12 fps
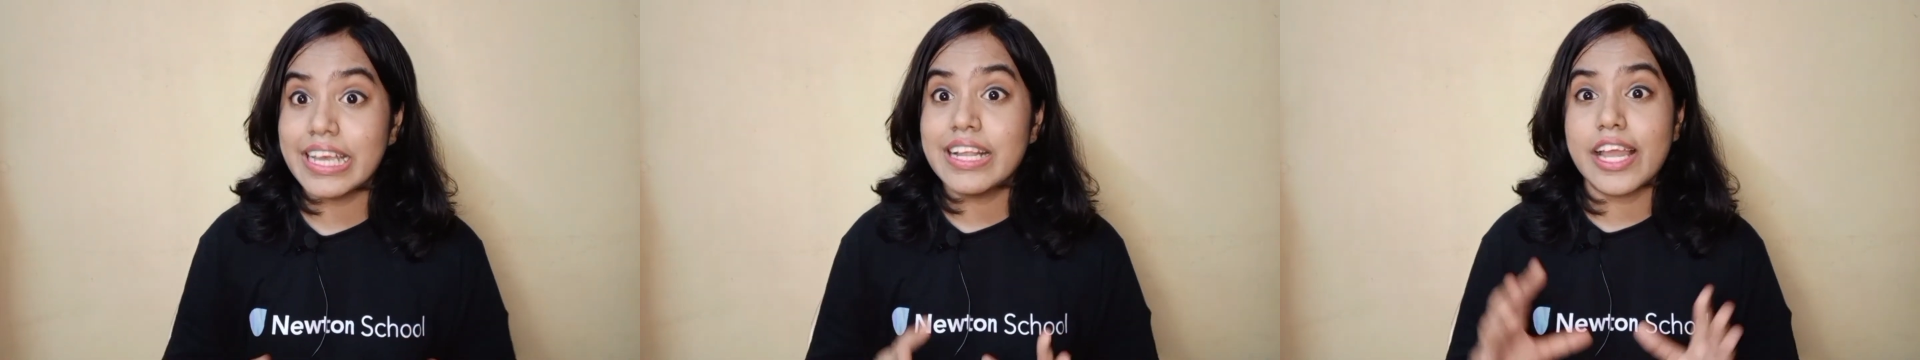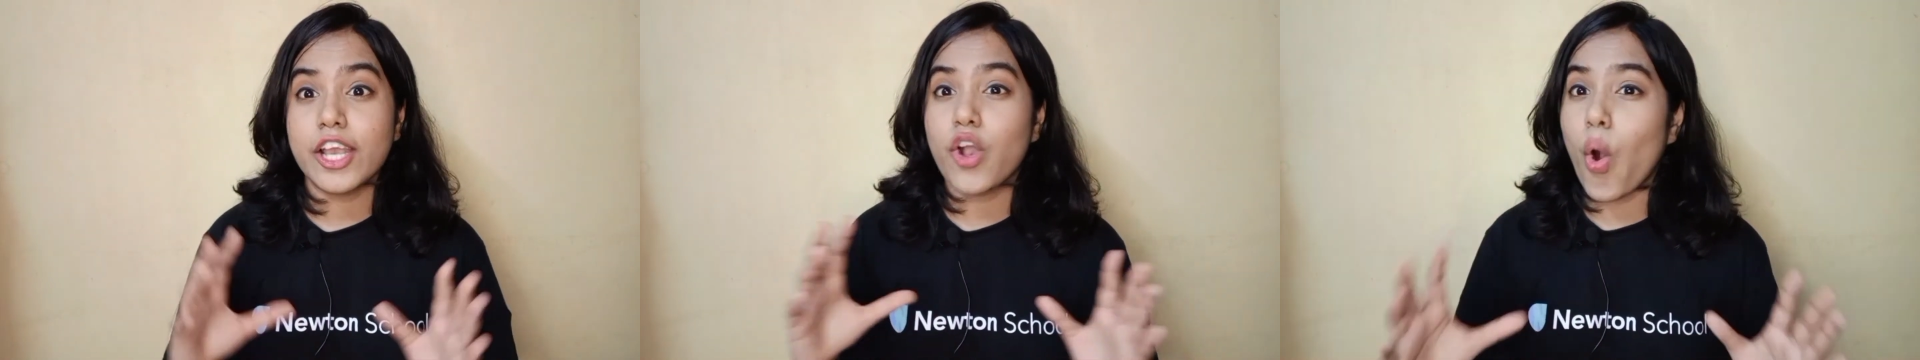
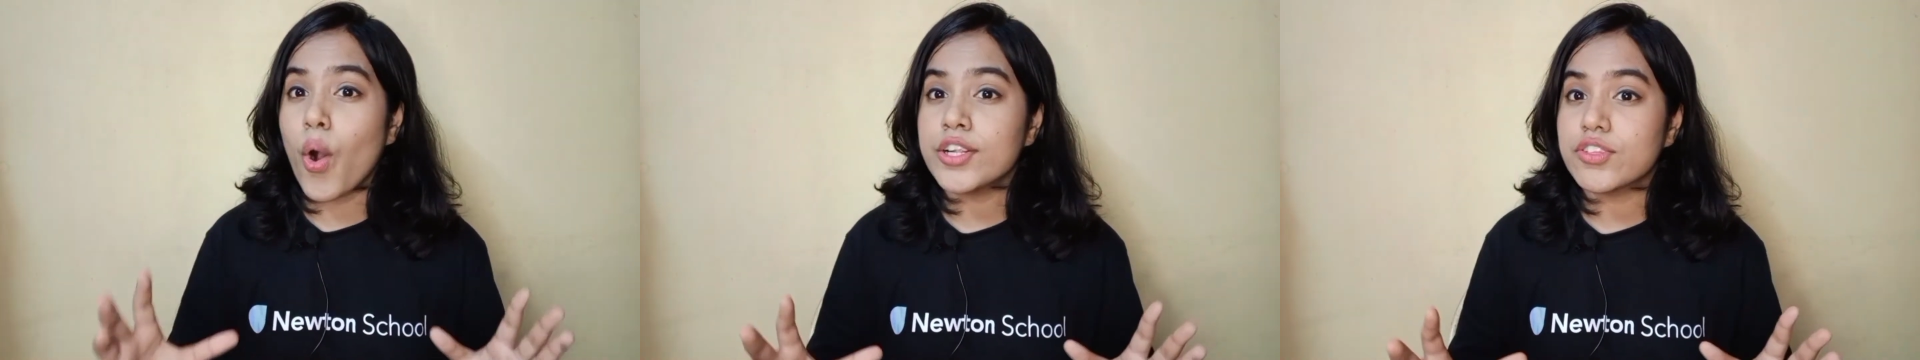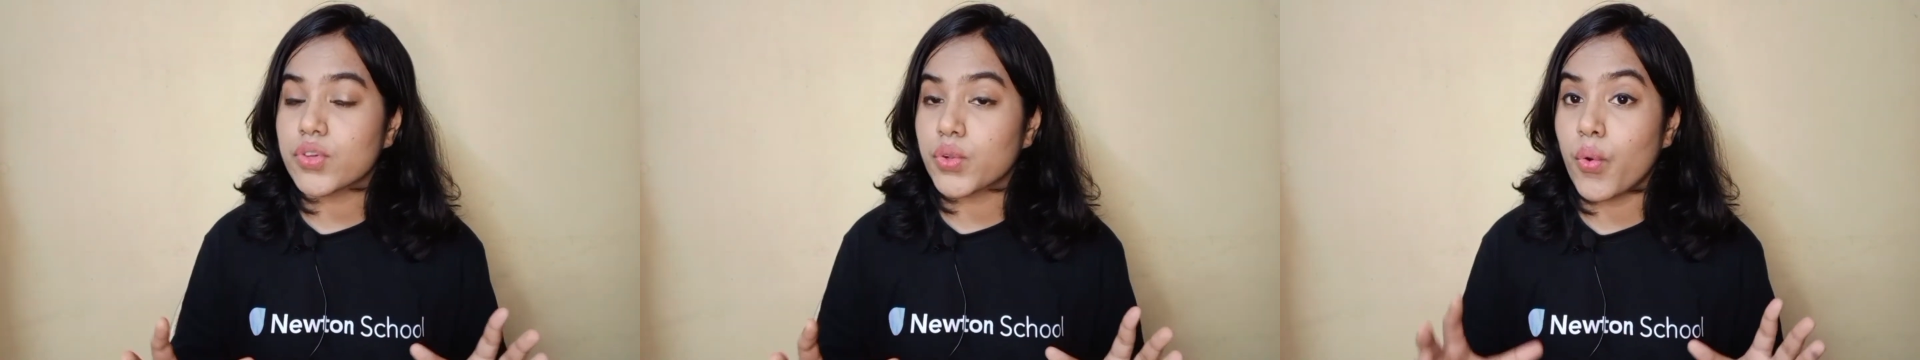Like on
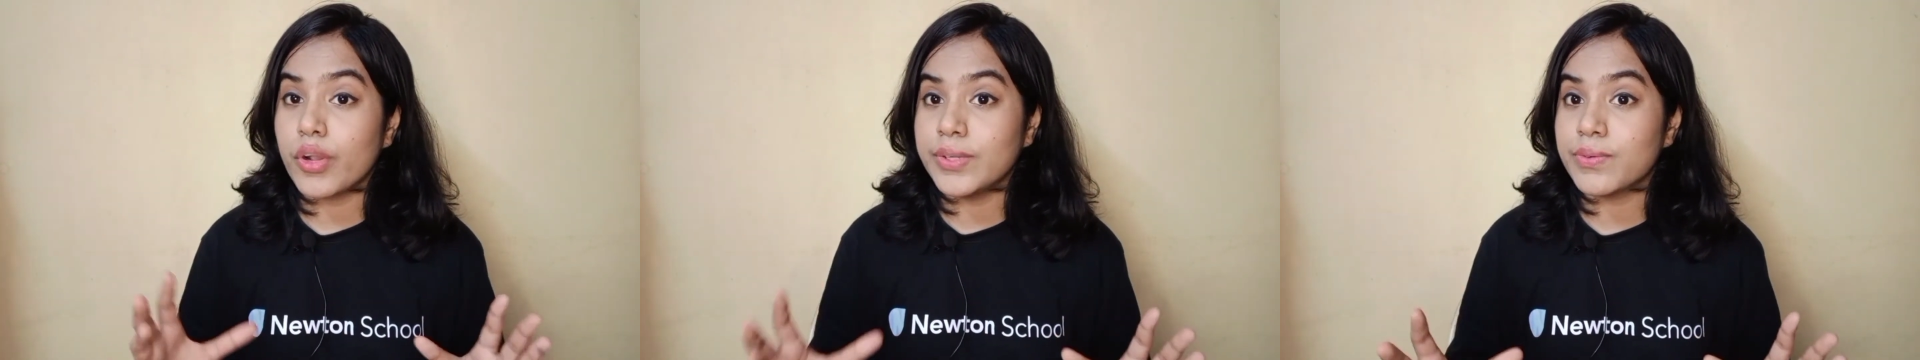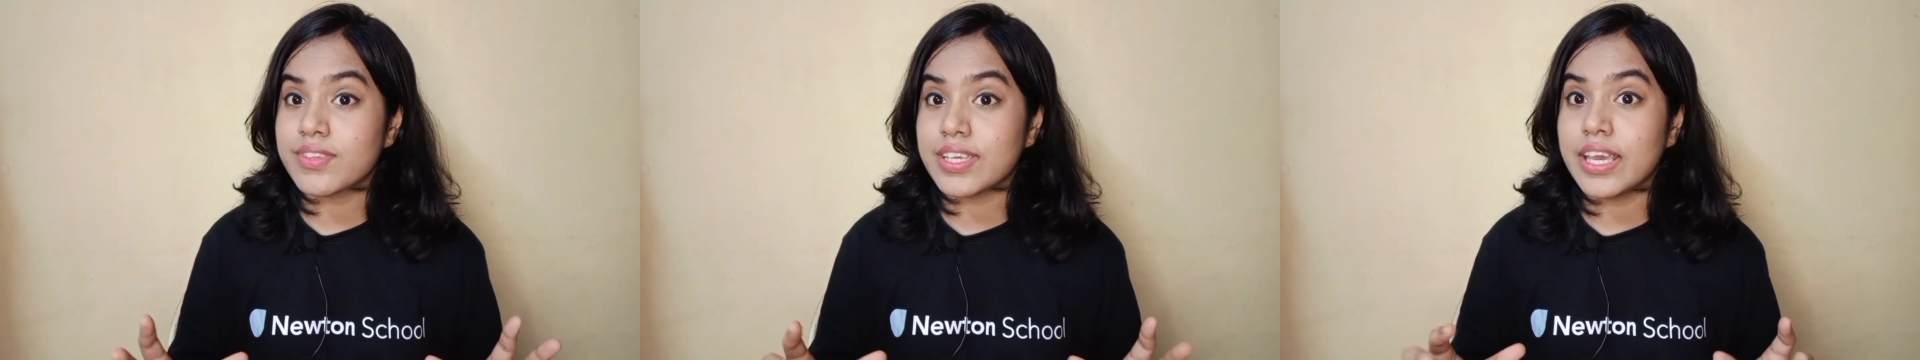scroll,
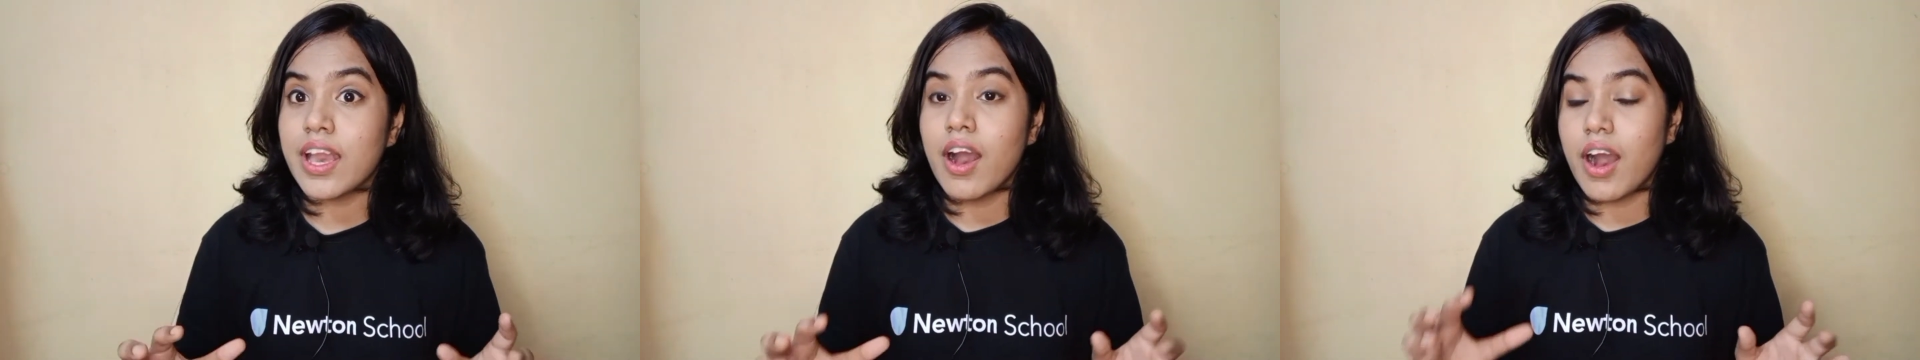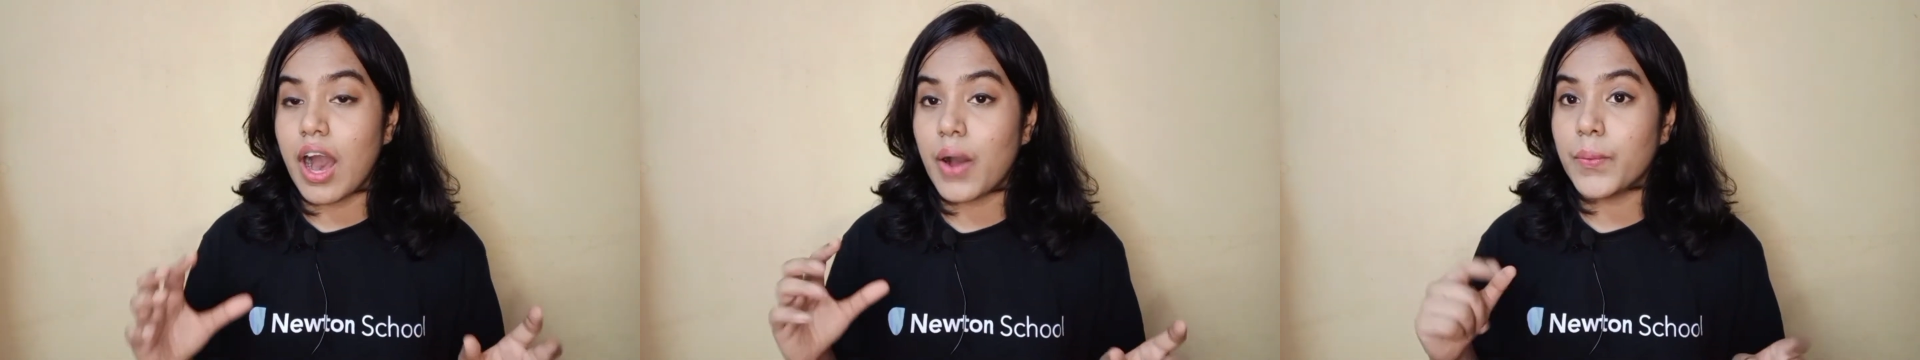you see
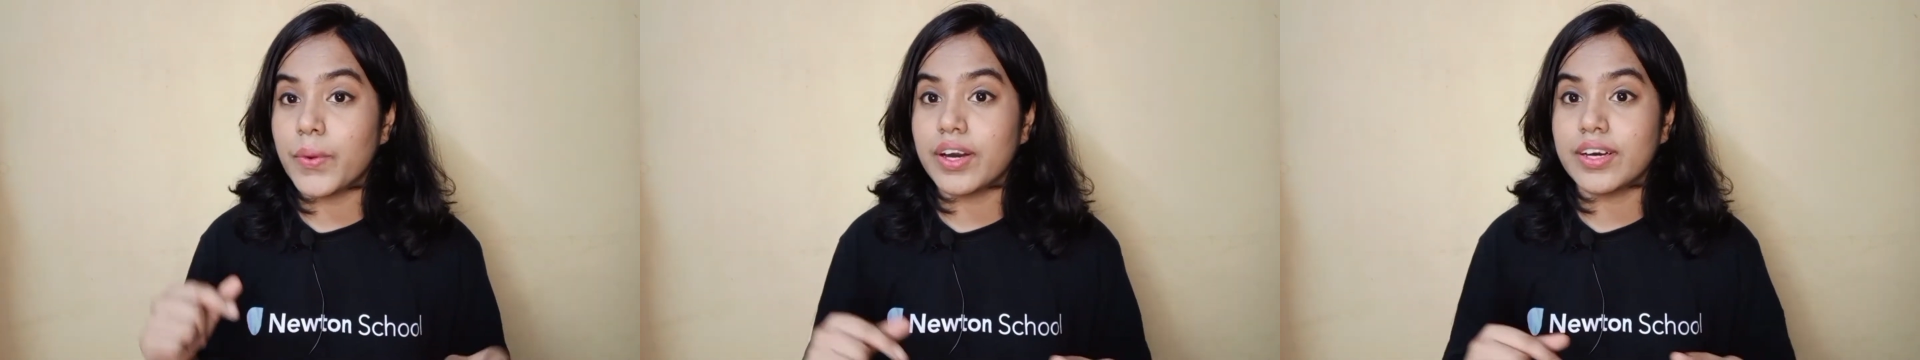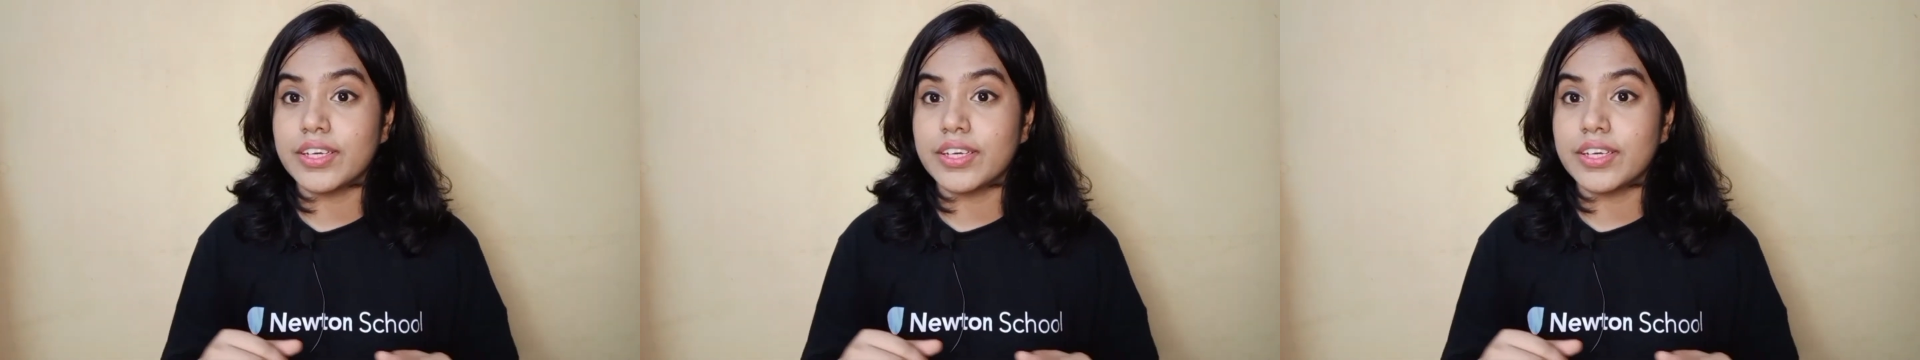how